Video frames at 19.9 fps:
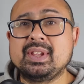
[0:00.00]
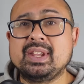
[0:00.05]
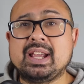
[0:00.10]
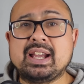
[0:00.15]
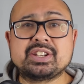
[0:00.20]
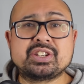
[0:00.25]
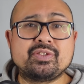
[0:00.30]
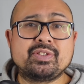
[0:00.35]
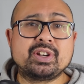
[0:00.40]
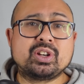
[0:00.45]

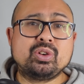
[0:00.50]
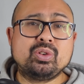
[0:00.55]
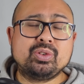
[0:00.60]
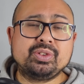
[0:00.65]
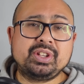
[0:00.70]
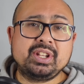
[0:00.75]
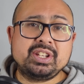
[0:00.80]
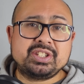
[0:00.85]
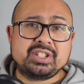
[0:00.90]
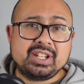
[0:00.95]
As I
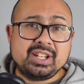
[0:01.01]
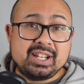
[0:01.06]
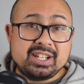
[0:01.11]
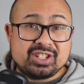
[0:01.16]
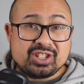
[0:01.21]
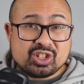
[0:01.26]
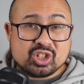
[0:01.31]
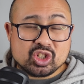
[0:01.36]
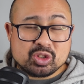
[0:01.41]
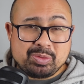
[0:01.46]
record this, it
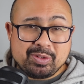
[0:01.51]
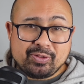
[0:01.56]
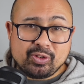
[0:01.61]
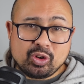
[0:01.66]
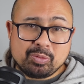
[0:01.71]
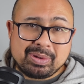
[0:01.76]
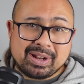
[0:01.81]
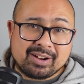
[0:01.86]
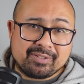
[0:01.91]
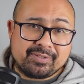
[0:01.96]
is just
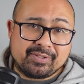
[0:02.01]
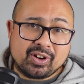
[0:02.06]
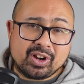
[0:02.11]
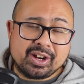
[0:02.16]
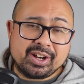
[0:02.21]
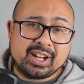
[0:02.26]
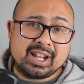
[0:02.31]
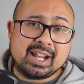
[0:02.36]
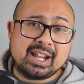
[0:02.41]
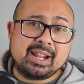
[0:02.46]
before Black
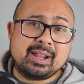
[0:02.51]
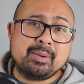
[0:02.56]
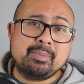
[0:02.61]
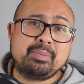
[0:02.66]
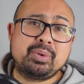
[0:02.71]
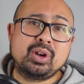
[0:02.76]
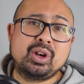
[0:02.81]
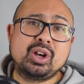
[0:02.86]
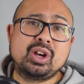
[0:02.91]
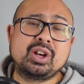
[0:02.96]
Friday,
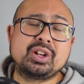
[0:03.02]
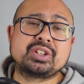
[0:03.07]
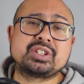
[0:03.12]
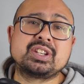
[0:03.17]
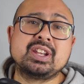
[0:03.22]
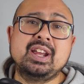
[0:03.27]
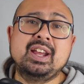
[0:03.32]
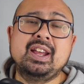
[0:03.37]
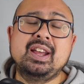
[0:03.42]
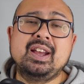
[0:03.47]
but
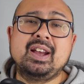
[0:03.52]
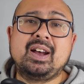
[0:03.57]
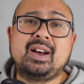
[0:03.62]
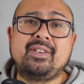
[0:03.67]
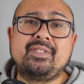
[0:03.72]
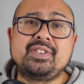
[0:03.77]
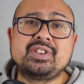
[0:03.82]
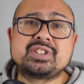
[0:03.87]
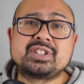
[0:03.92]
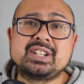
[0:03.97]

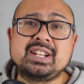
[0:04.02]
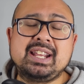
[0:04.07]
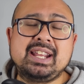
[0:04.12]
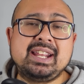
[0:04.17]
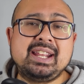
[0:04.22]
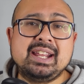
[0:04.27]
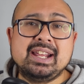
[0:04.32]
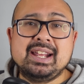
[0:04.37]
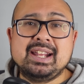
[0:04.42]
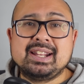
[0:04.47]

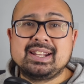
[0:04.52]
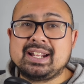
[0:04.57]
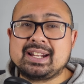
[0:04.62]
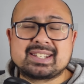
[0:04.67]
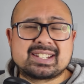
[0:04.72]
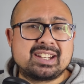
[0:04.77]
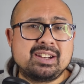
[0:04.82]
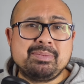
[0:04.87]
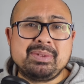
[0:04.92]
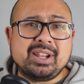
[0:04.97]
obviously
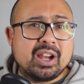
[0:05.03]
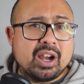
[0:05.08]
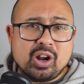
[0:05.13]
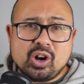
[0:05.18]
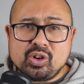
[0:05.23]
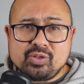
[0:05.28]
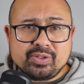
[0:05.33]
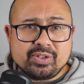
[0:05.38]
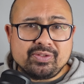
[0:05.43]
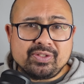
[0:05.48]
that's going to be
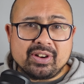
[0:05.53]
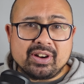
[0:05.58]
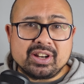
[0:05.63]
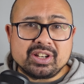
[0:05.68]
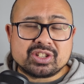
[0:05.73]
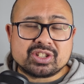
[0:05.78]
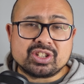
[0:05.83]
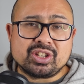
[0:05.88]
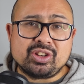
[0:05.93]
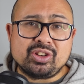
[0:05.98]
over
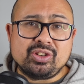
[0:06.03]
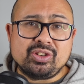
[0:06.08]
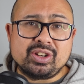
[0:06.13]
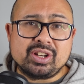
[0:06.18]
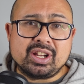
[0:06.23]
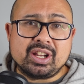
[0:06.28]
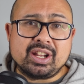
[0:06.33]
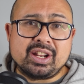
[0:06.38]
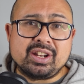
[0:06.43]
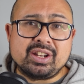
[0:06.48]
very soon
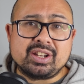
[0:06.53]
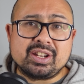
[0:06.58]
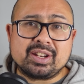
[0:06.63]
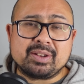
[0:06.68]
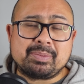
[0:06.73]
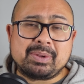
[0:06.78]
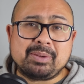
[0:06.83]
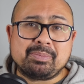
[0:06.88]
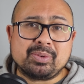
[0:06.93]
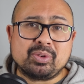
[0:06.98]
and
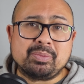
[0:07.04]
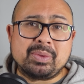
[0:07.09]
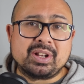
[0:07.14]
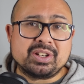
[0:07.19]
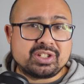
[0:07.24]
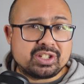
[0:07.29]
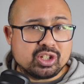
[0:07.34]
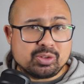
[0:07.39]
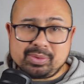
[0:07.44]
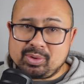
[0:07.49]
people
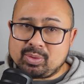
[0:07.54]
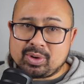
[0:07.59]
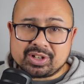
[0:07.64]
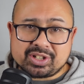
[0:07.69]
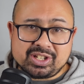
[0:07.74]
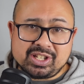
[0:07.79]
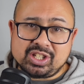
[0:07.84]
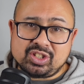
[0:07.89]
might still be watching this